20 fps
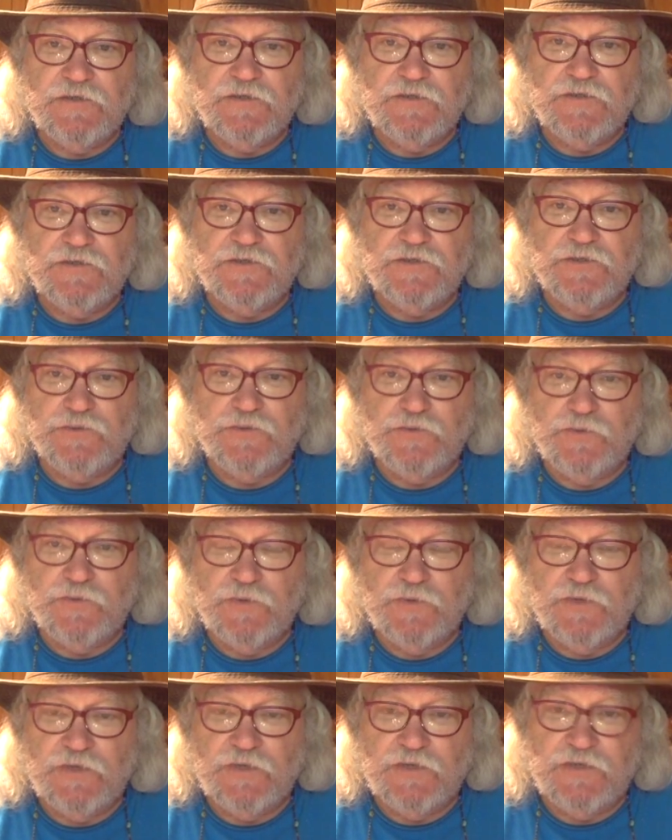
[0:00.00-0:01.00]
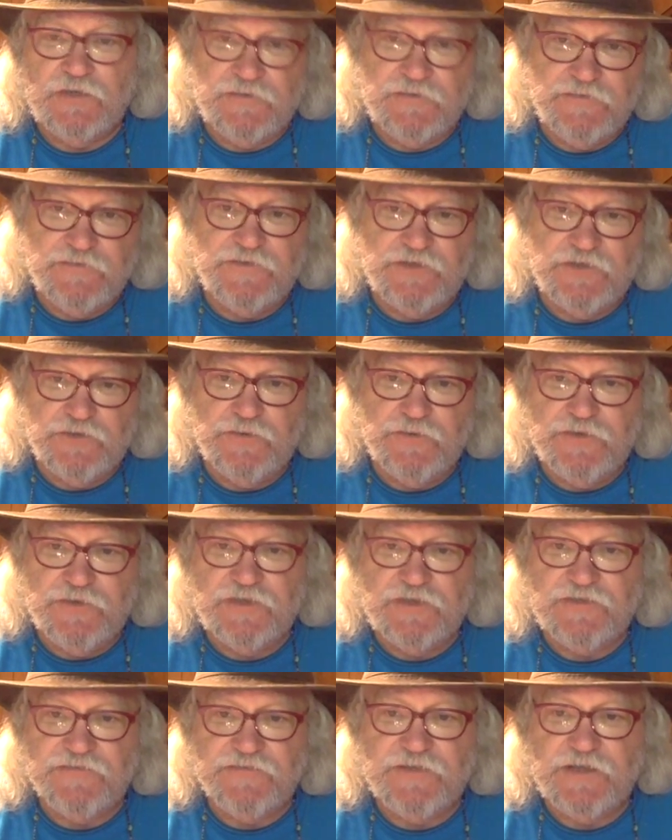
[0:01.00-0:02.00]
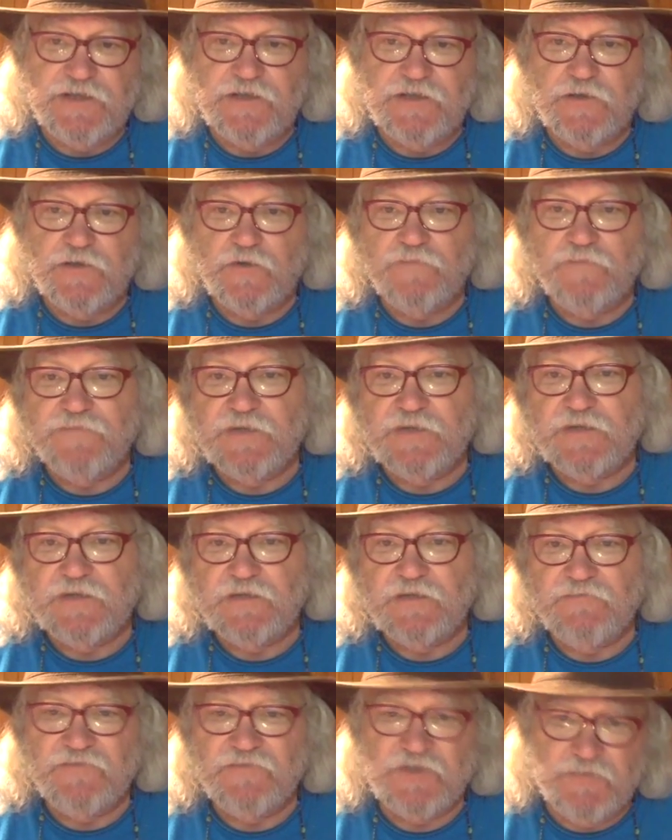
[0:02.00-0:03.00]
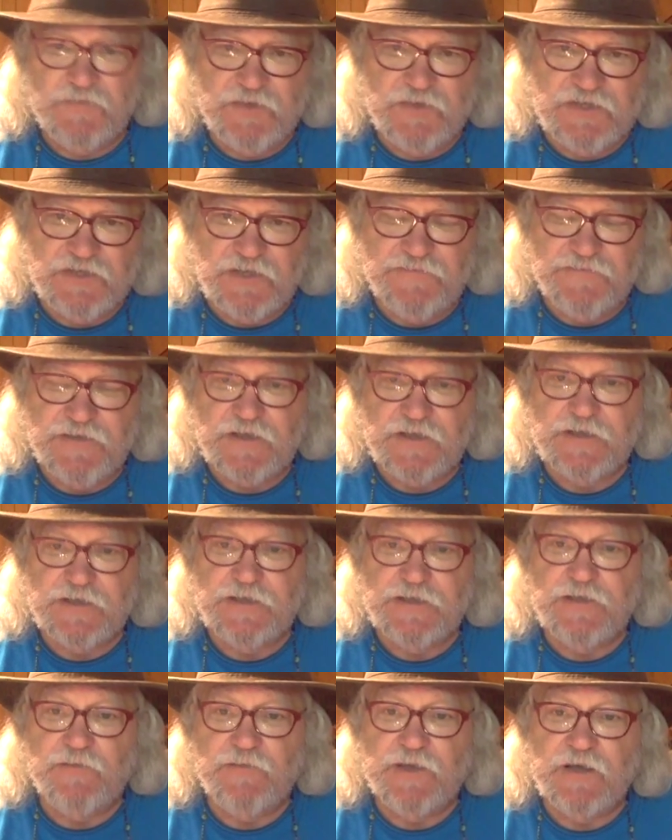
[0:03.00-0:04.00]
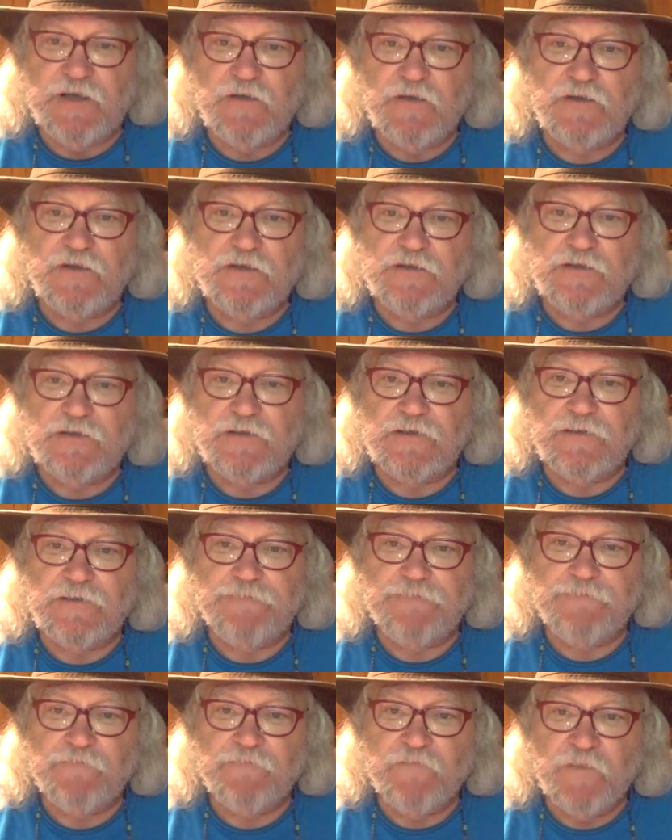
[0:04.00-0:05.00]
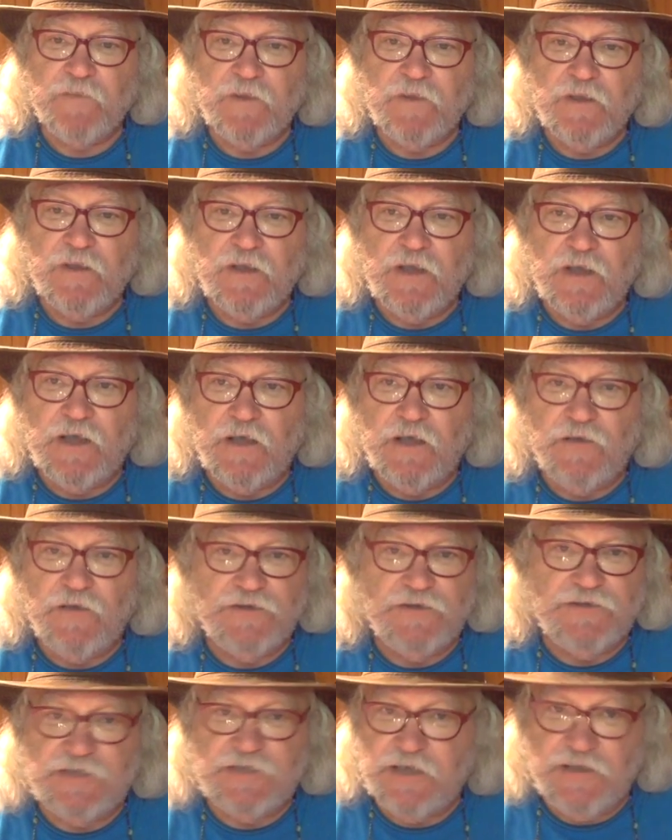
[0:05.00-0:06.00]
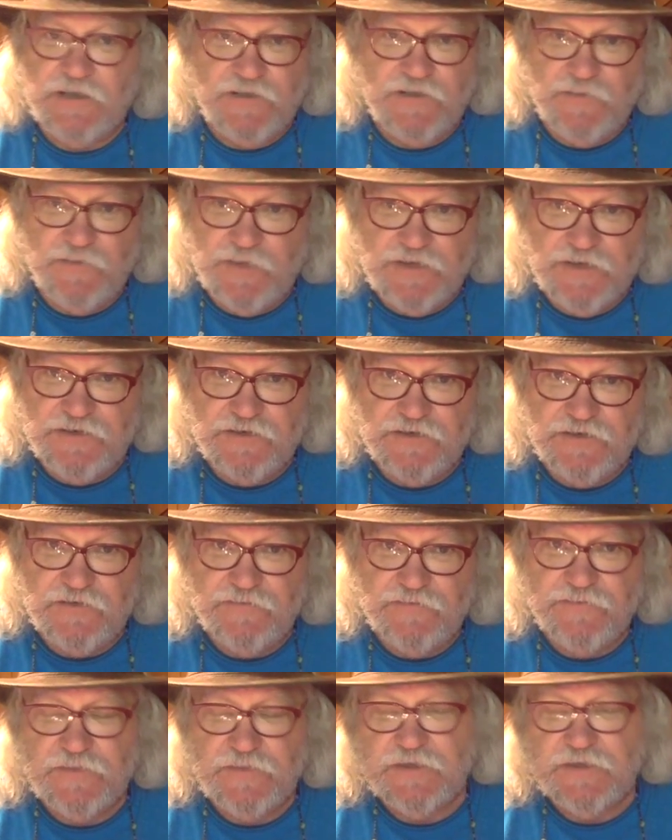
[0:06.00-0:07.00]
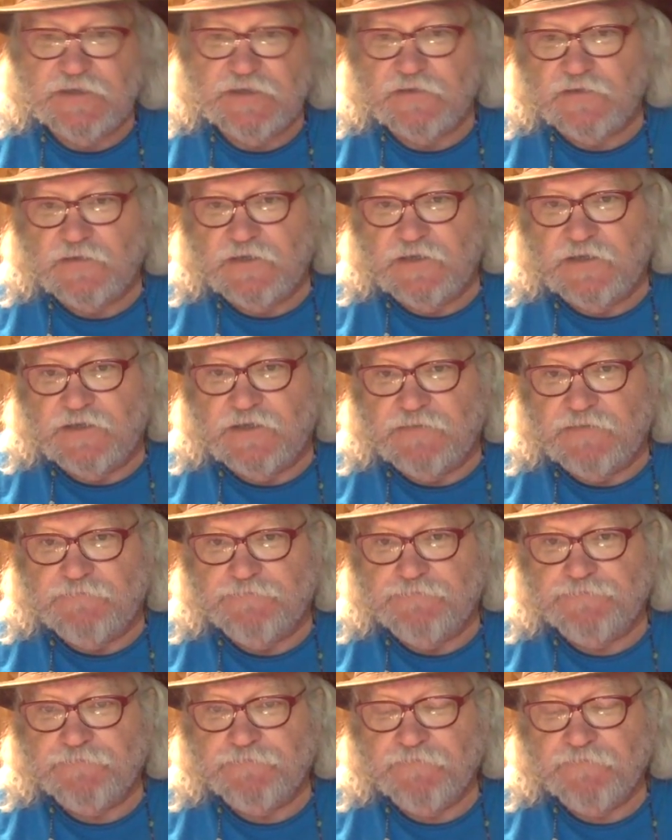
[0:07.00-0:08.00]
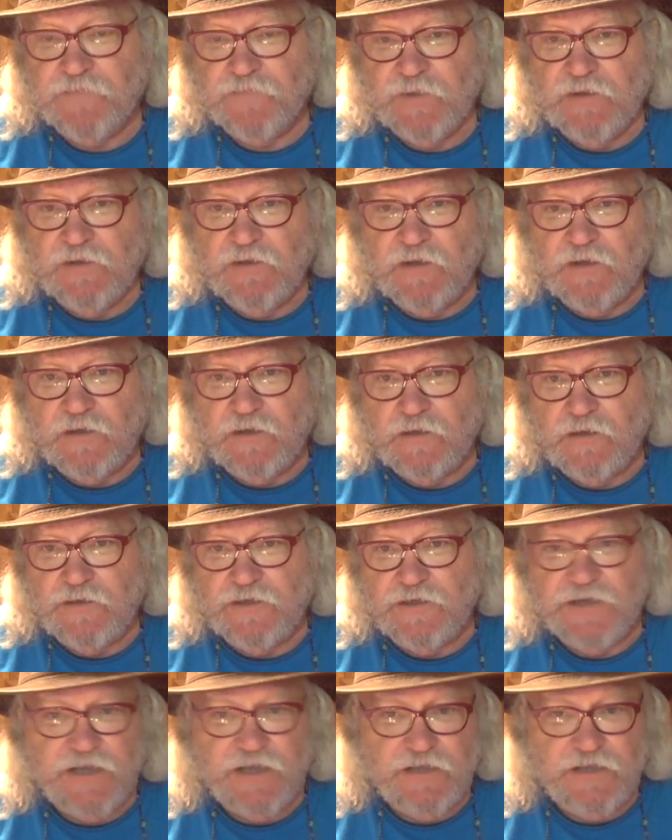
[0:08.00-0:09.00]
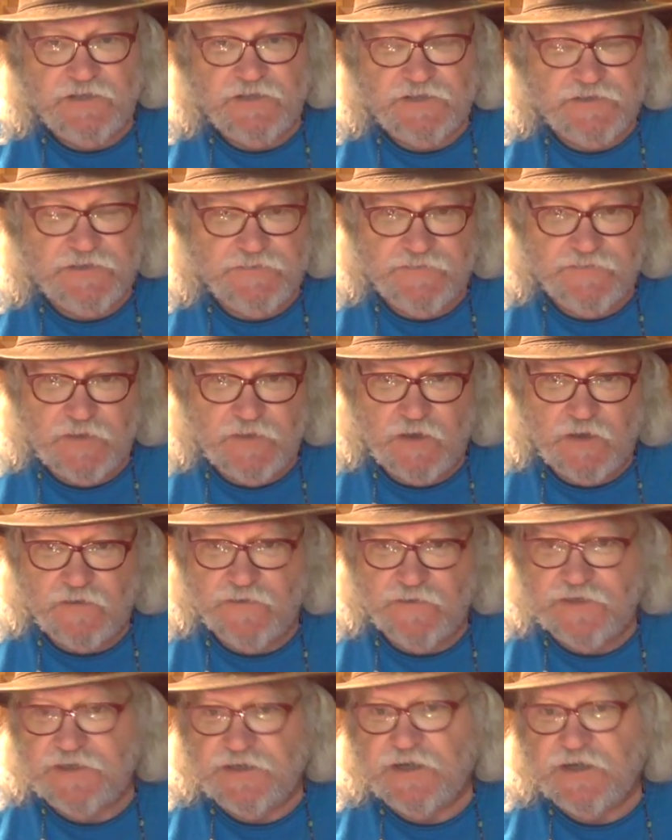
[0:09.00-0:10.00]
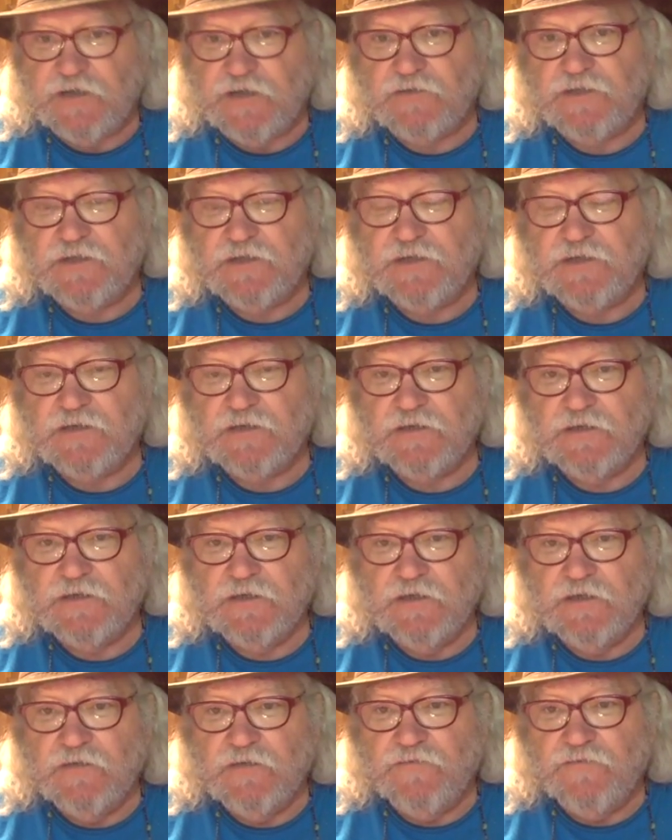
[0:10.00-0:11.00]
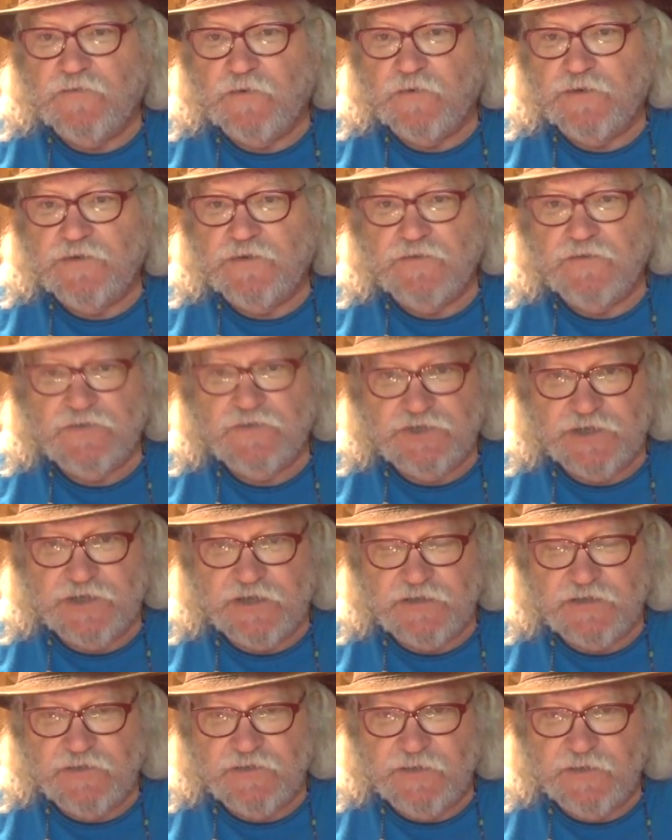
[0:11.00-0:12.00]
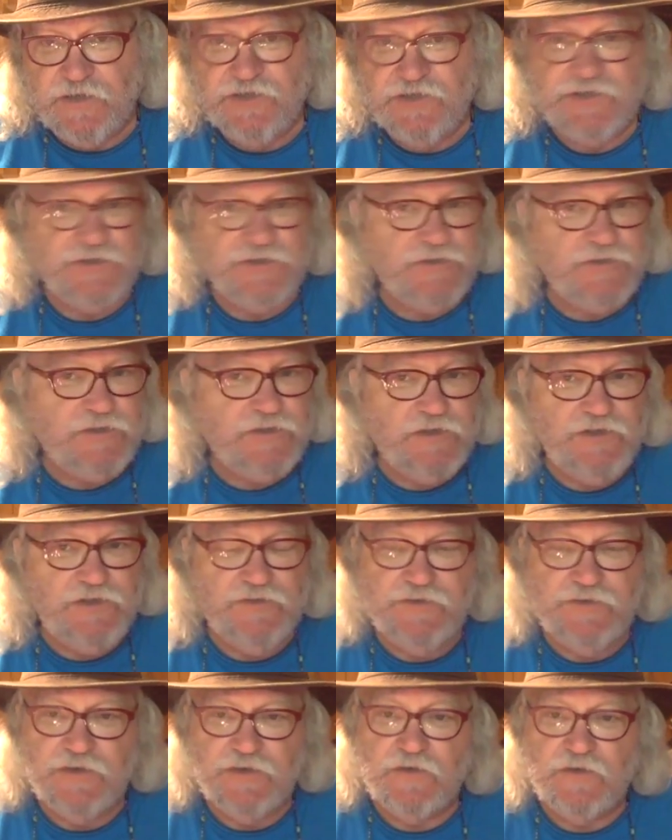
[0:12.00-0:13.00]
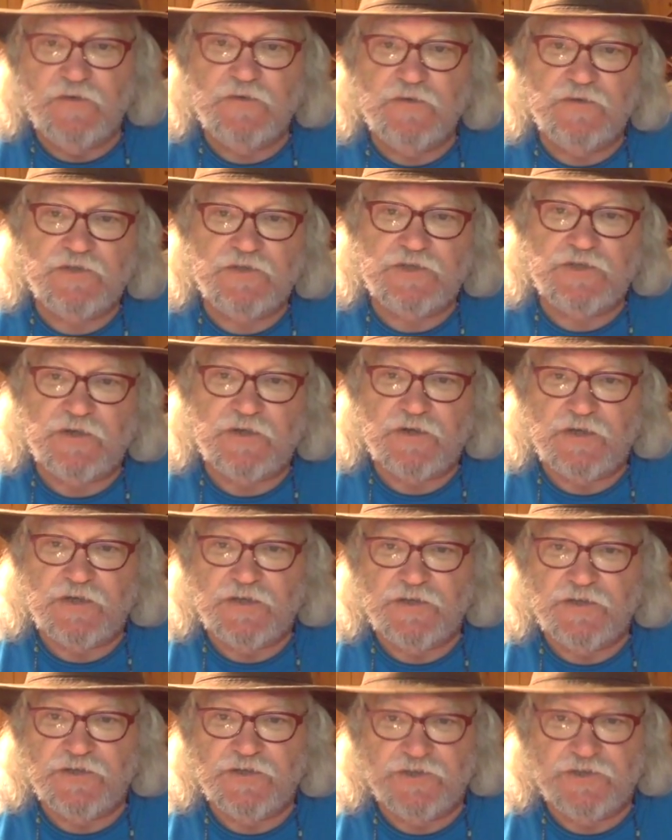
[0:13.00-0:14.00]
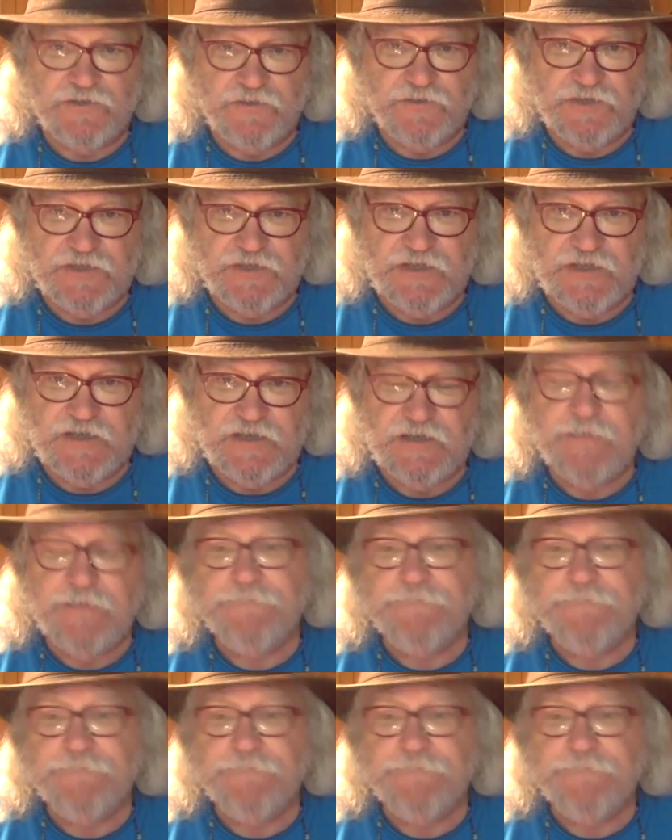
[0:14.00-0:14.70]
to do this video specifically about how to take the midterm. Now, the dates are written out there for you. Check to make sure that you know you start on the Tuesday.